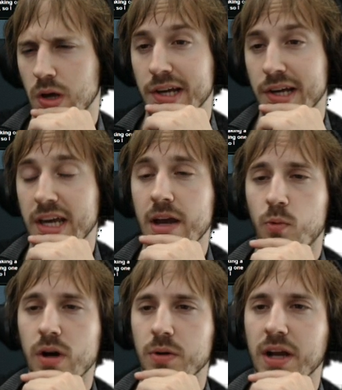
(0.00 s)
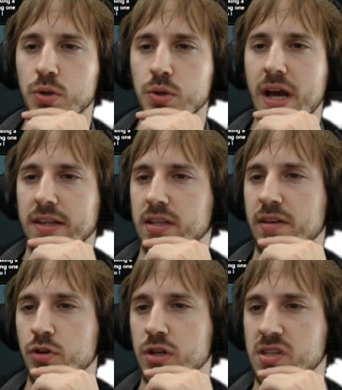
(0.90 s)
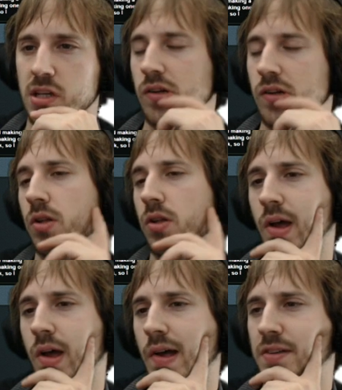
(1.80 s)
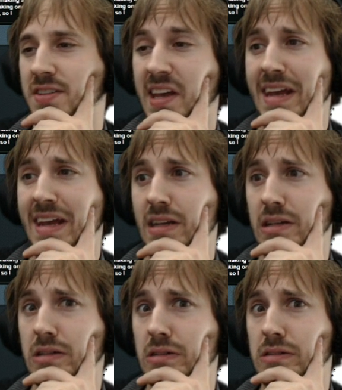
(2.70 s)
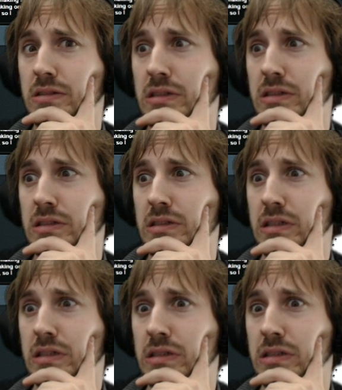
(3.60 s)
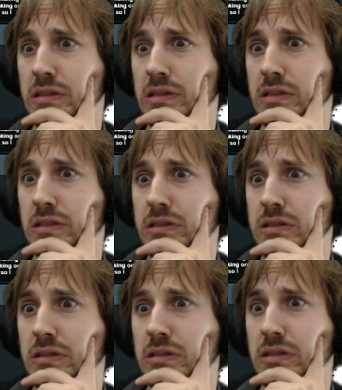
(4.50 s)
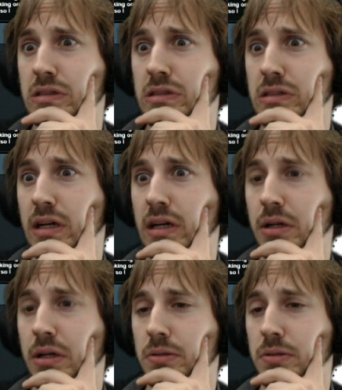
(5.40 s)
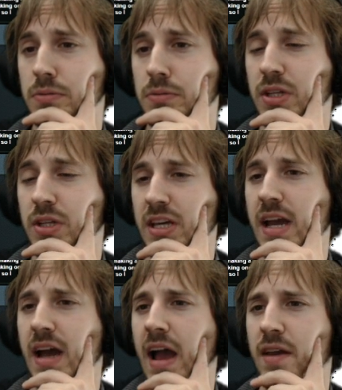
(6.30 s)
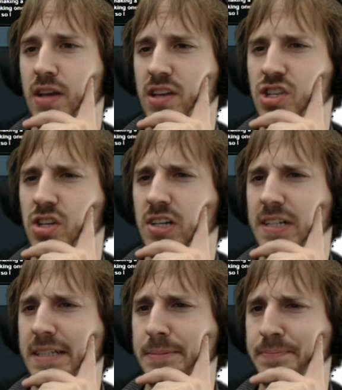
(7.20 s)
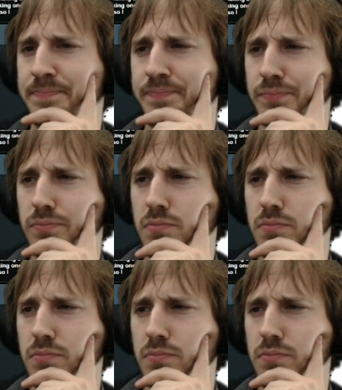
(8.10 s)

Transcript: Ah, yeah, well, I do that every single day, though. So, I don't know. But yeah, I, I saw, um,